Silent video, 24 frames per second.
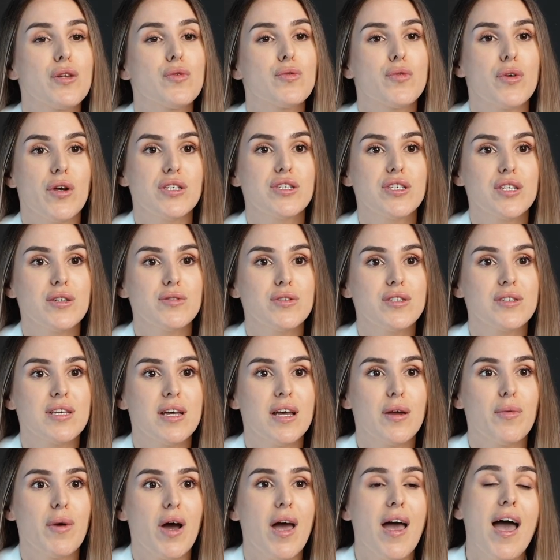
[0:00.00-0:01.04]
first, you have to
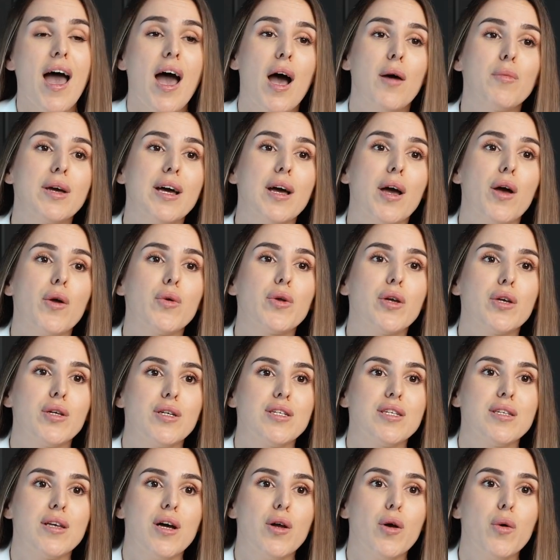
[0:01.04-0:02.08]
think about how many
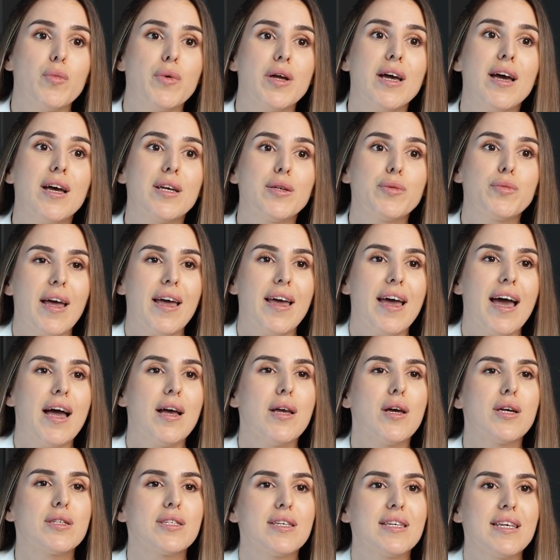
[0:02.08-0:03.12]
owners there will be. An
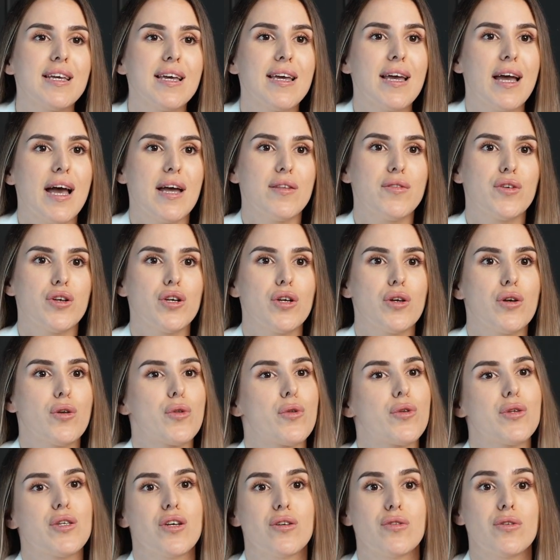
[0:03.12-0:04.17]
LLC can have
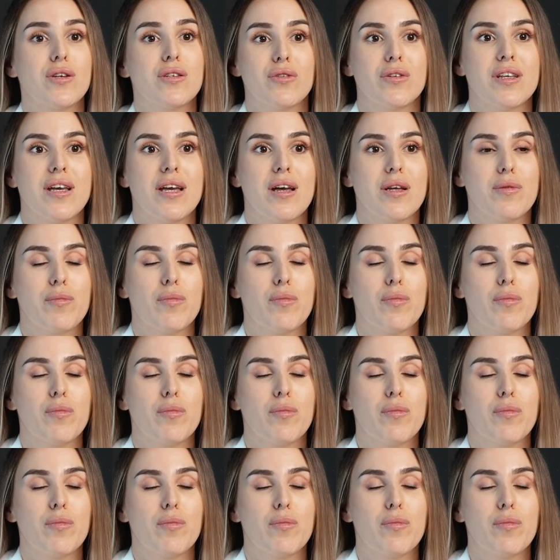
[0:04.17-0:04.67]
2 to 50.